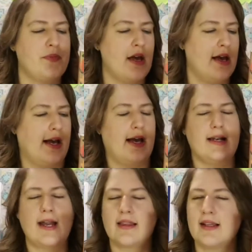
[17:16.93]
And
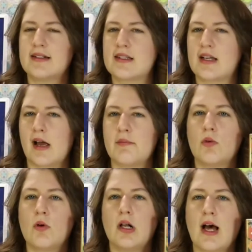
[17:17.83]
at that time, there were
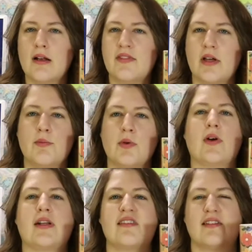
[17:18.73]
a lot of
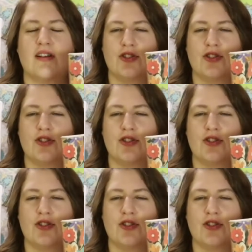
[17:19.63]
immigrants,